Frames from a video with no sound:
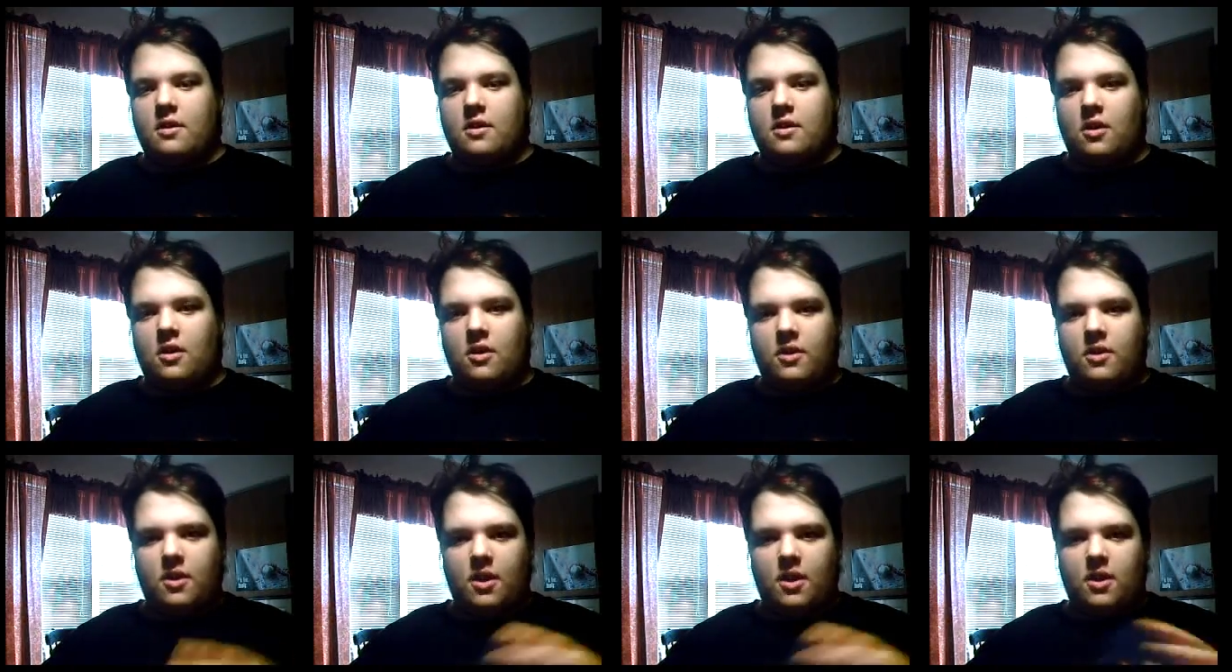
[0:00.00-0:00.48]

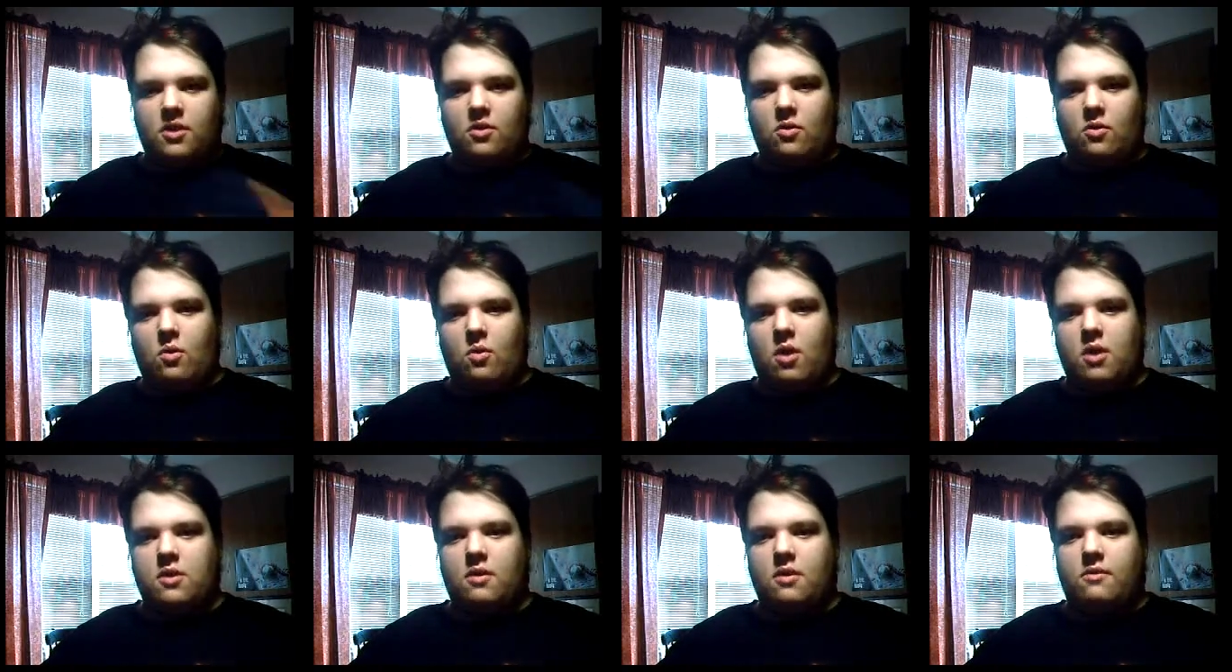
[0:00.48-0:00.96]
and all the
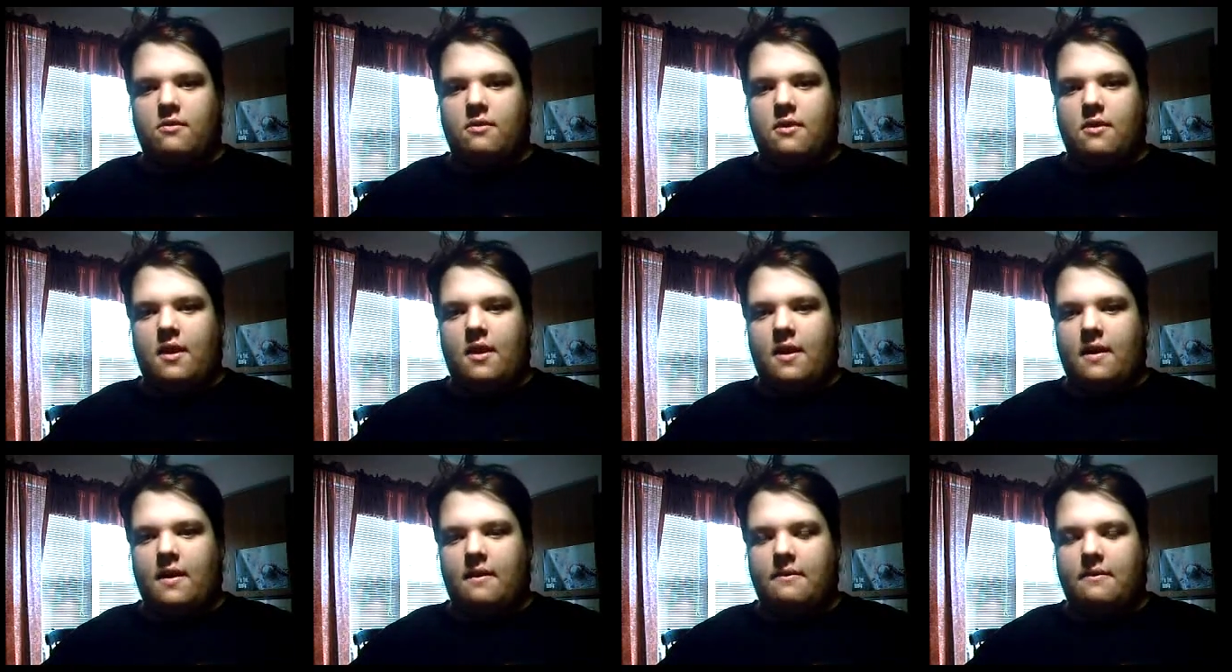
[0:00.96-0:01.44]
other water
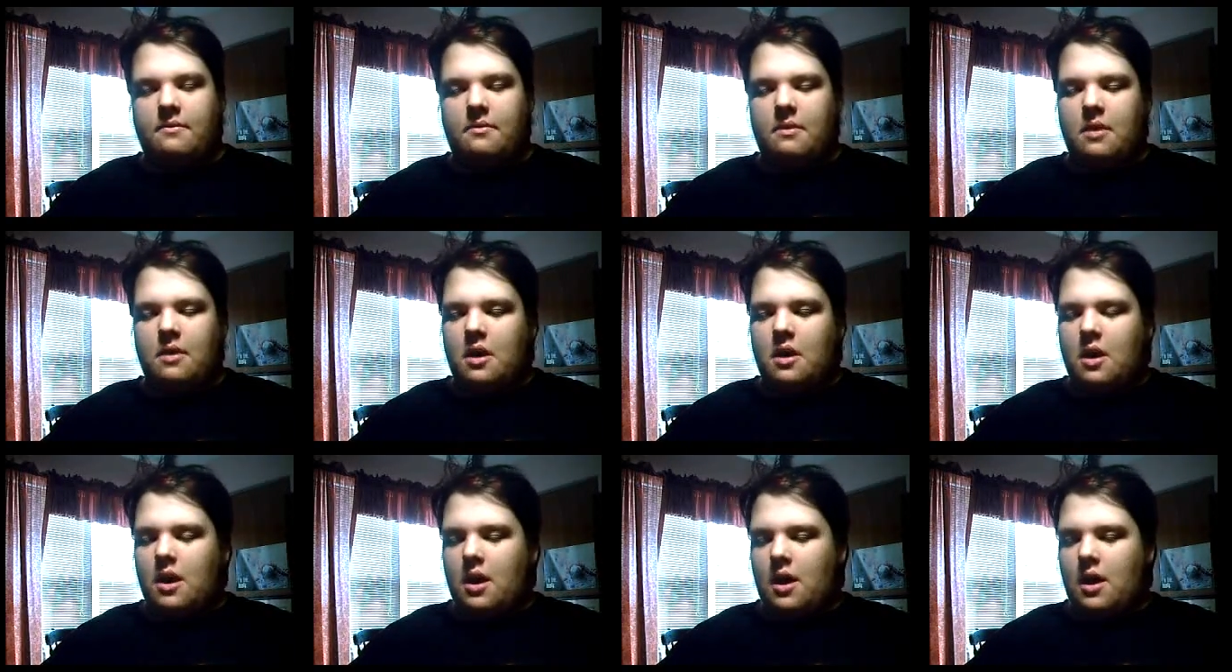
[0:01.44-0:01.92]
tribe
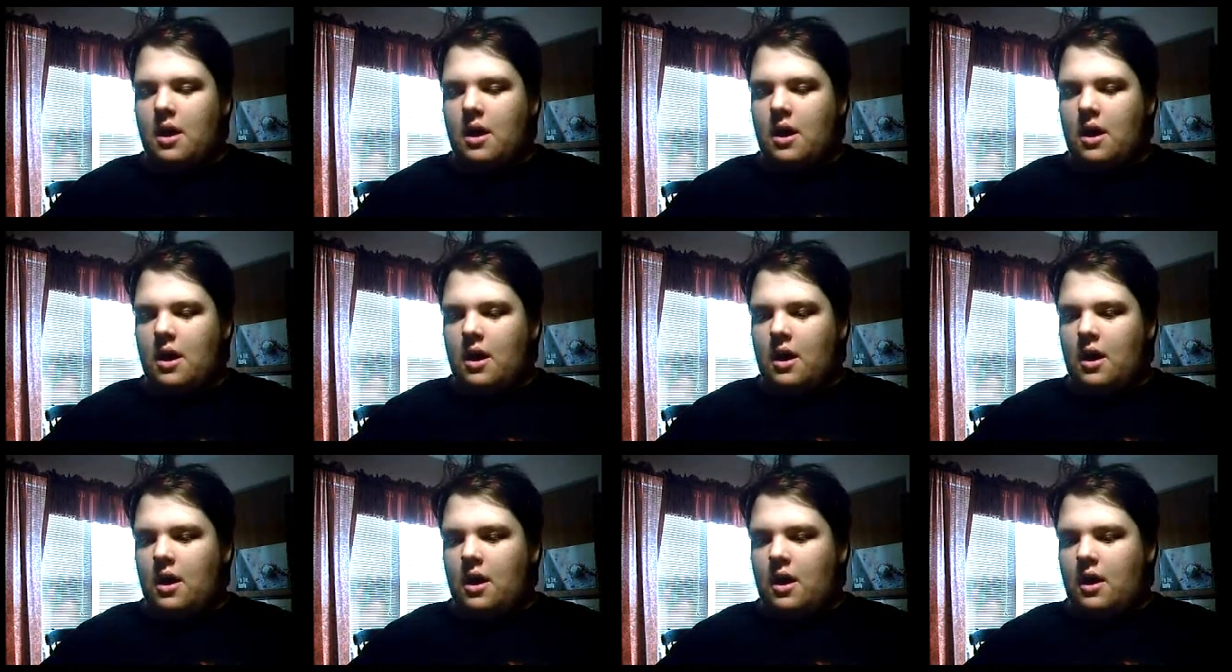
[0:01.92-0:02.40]

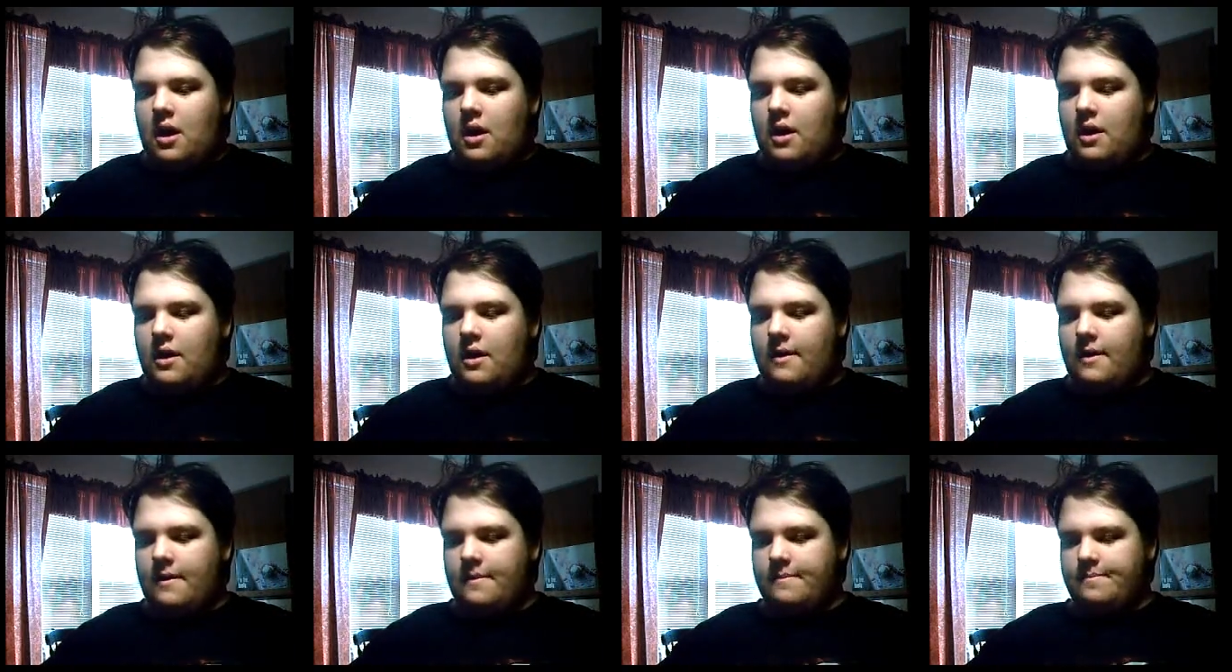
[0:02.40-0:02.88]

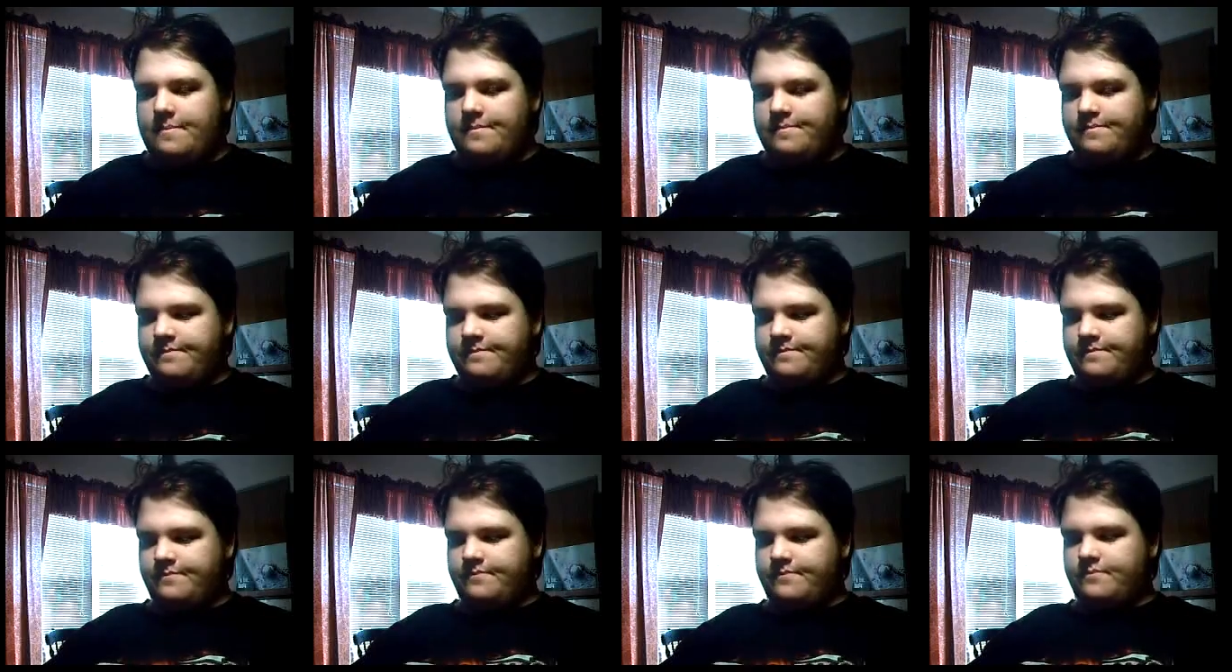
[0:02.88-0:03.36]

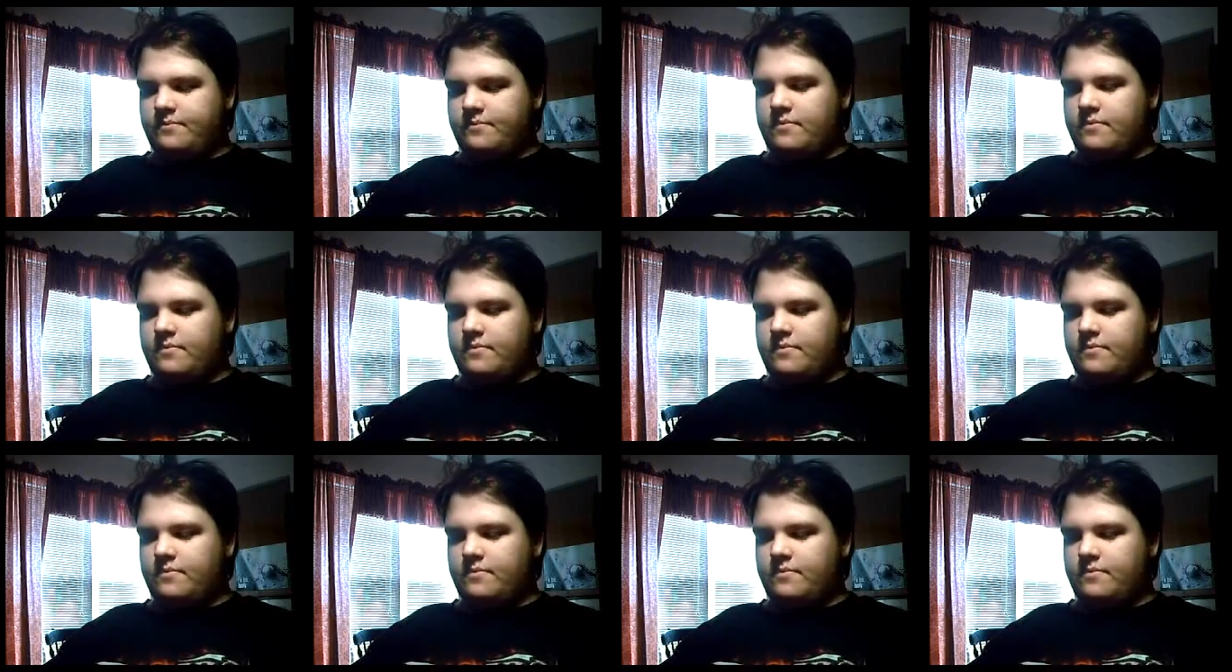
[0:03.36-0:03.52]
um,